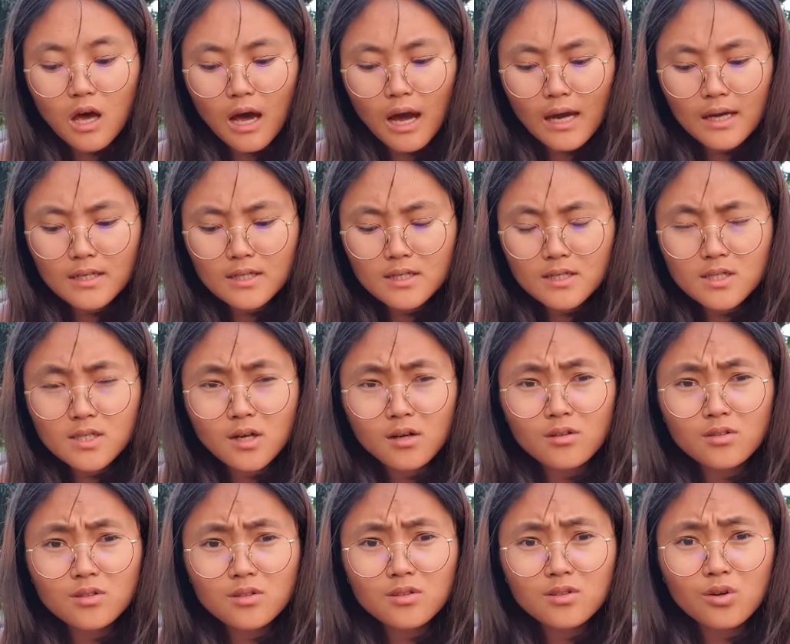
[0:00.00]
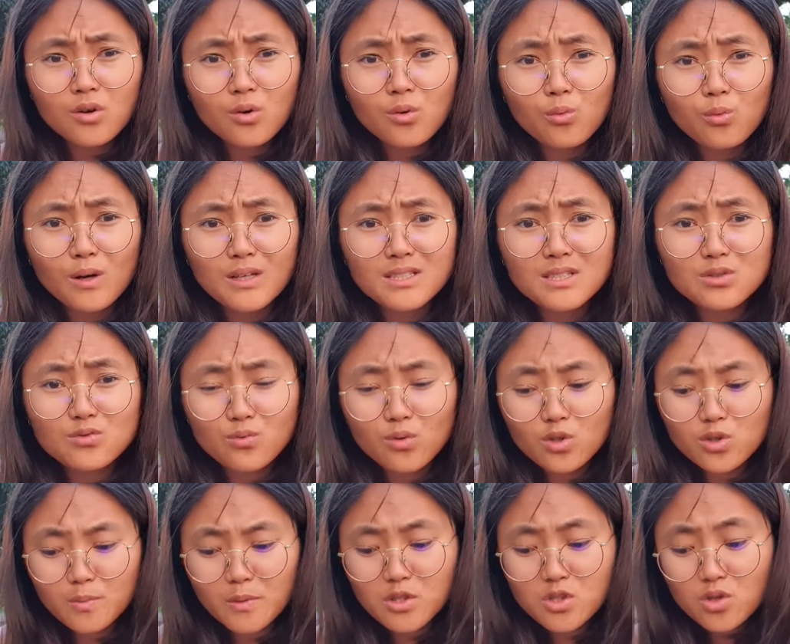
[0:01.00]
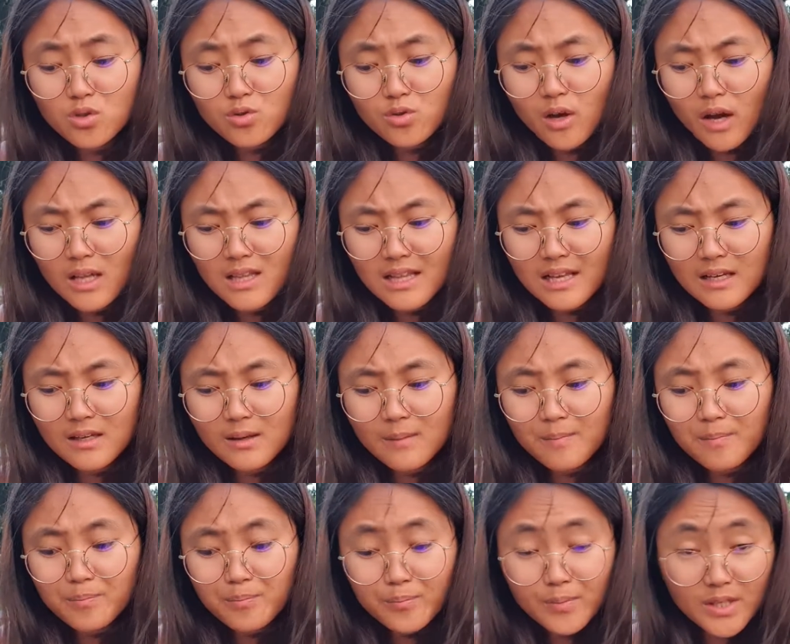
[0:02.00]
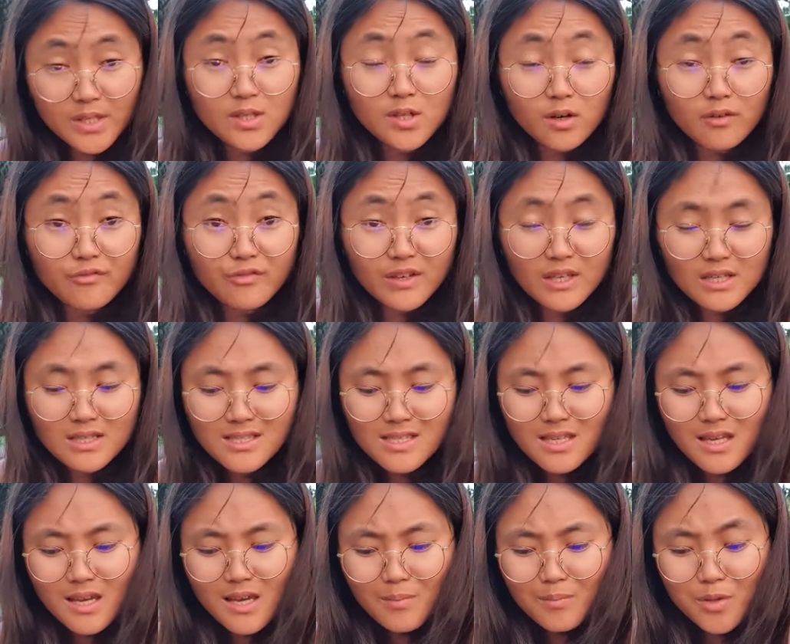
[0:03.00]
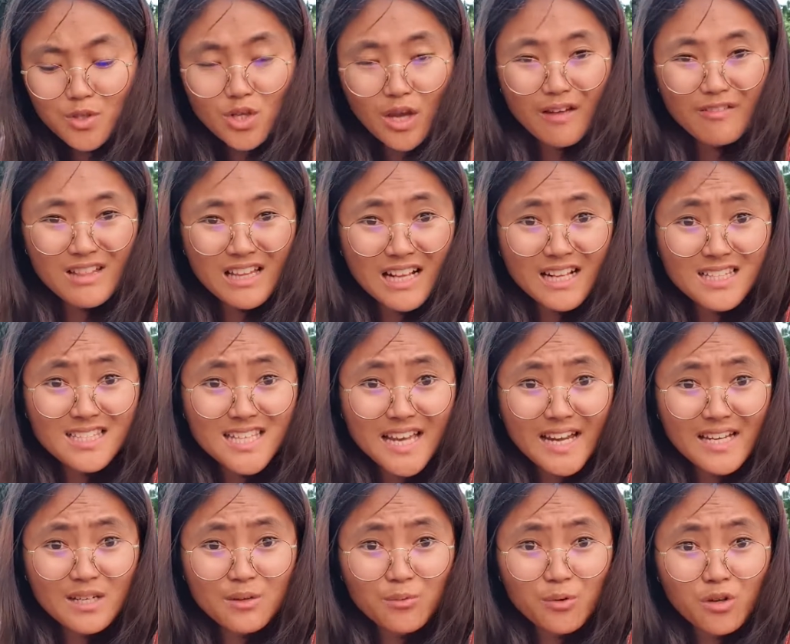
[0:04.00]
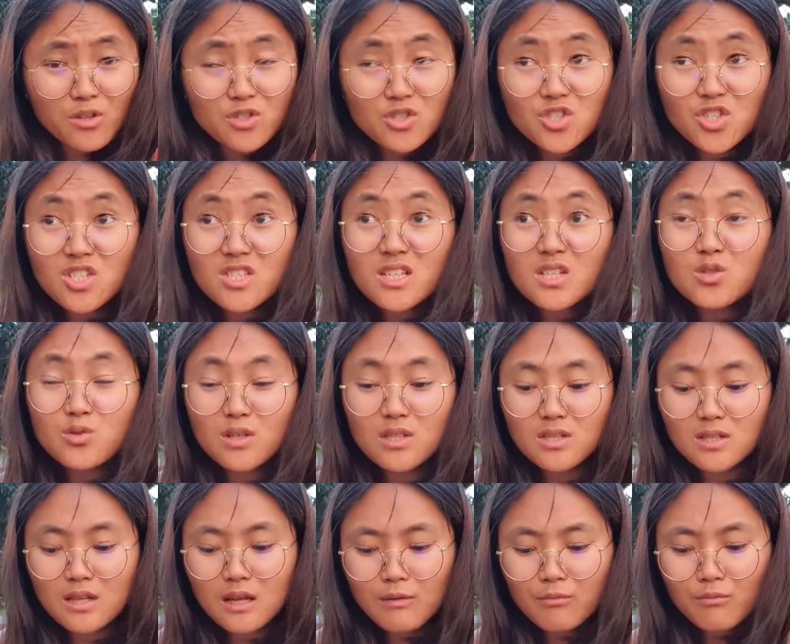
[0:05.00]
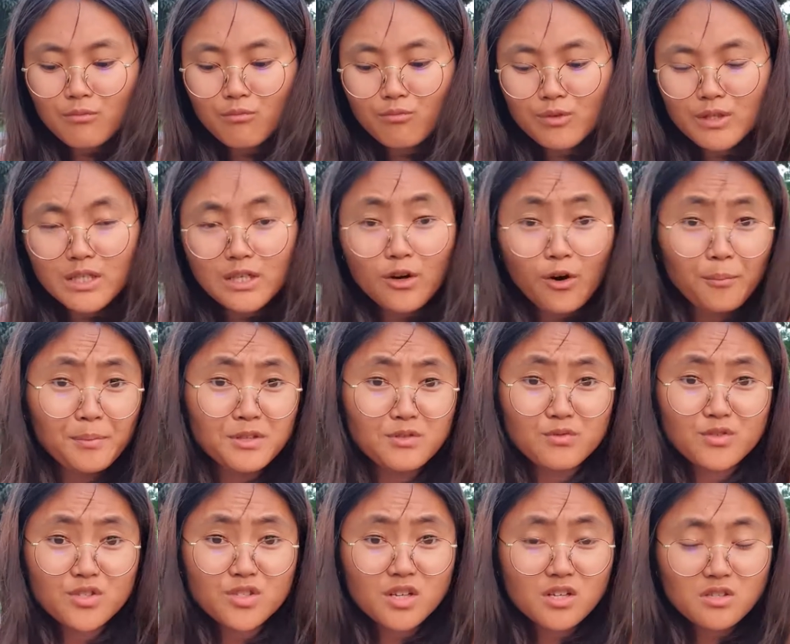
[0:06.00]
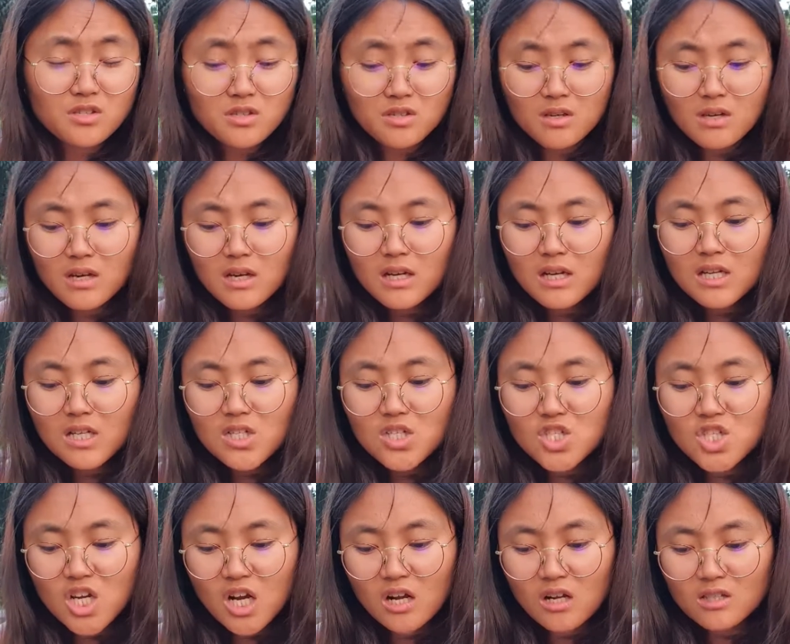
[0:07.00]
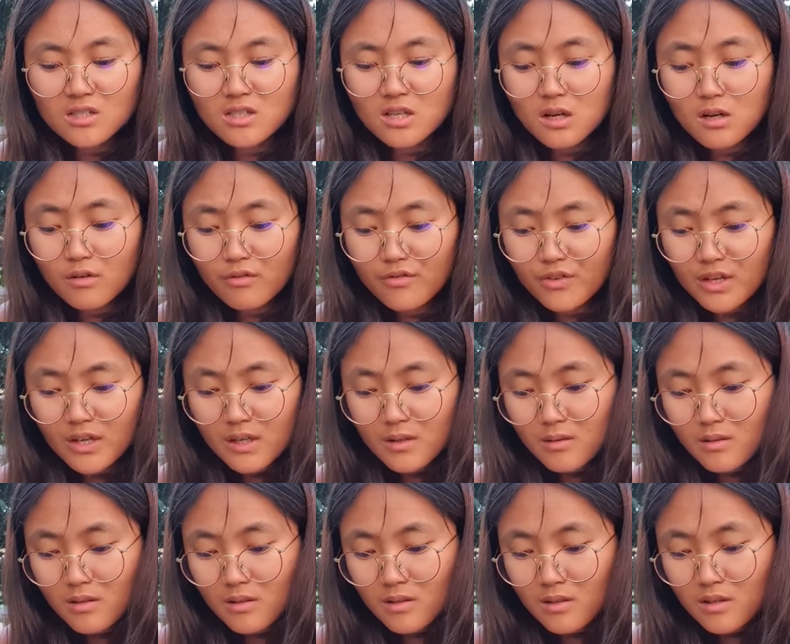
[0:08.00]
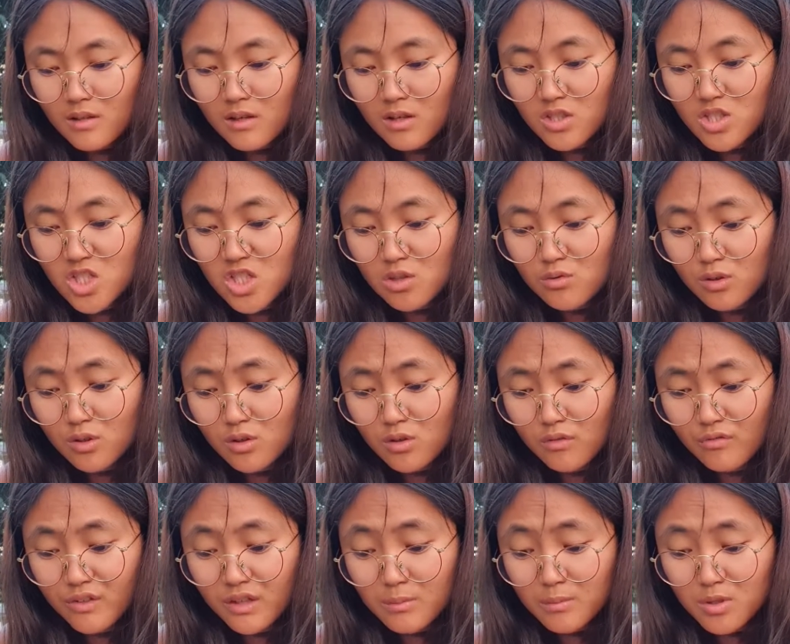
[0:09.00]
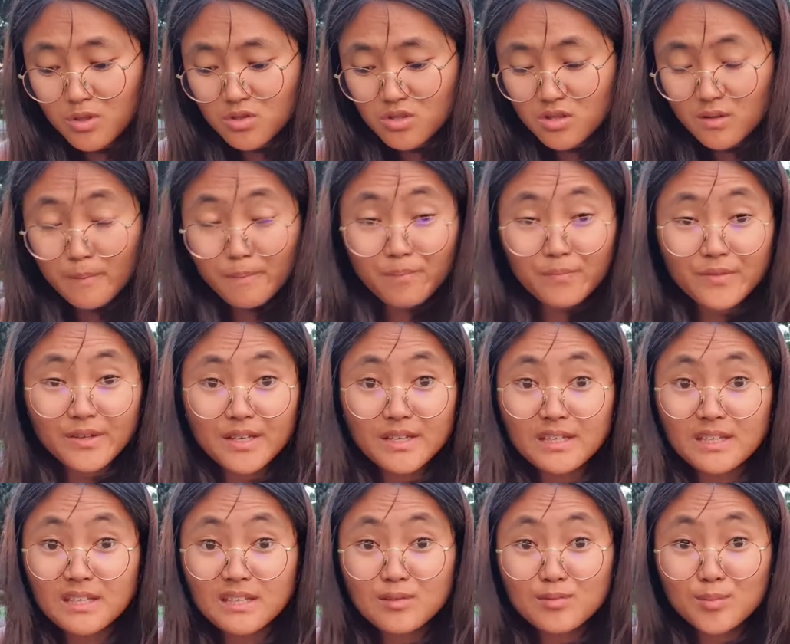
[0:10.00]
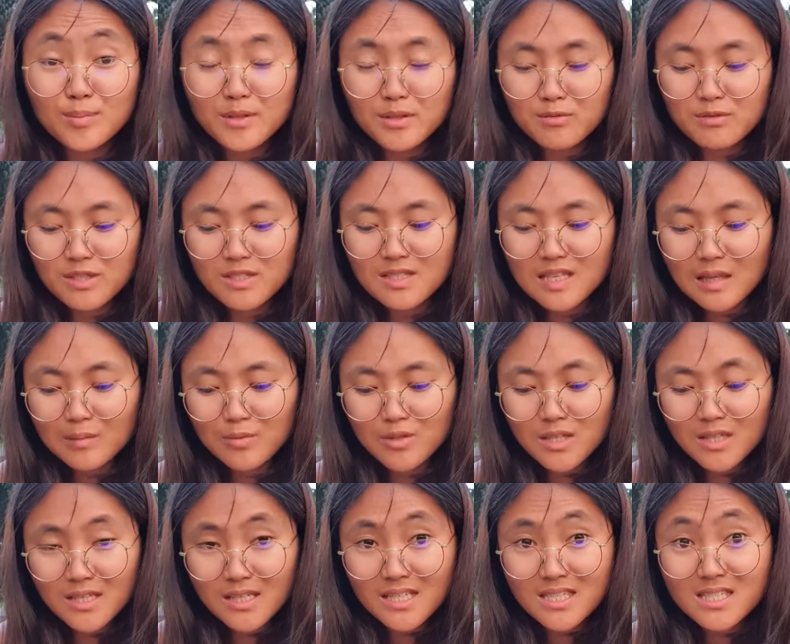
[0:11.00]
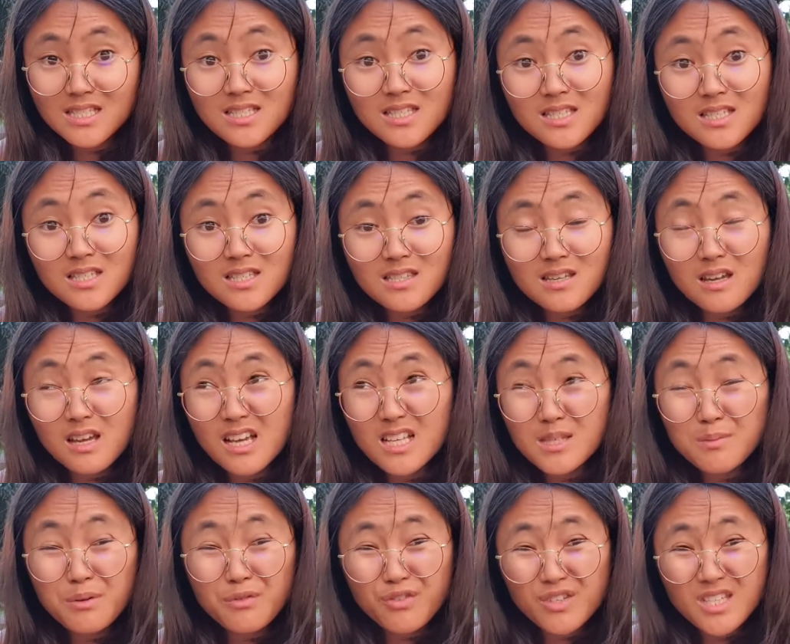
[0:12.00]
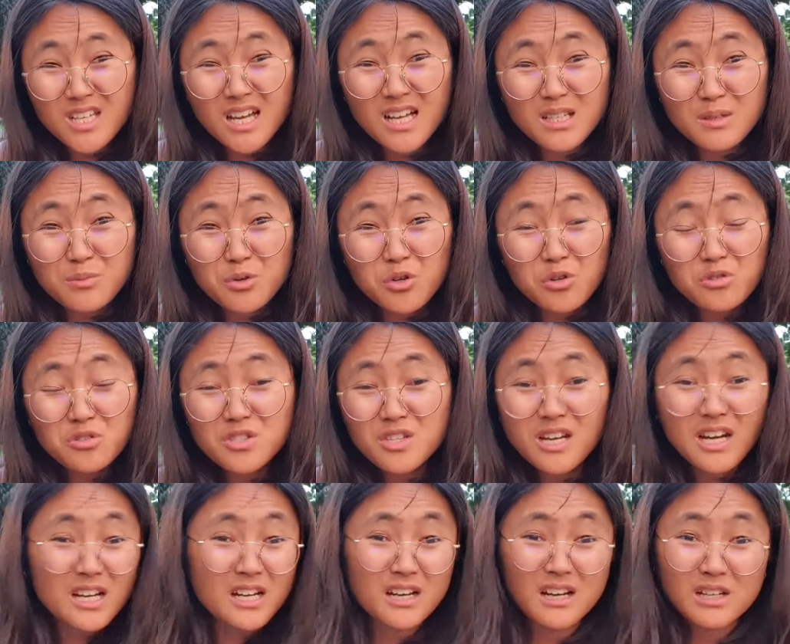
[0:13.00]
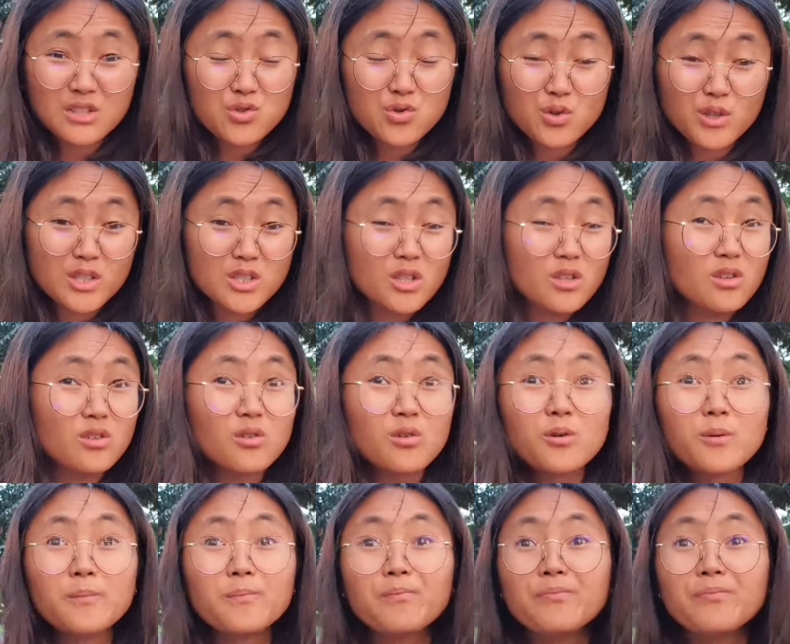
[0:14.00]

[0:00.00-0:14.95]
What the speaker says: I don't know what it was, but so you had like big coffins, but you had like tiny ones just next to it, and I really hope it was not children coffin, because it would be really sad, but I guess it is. Except if it's animals, I truly don't know.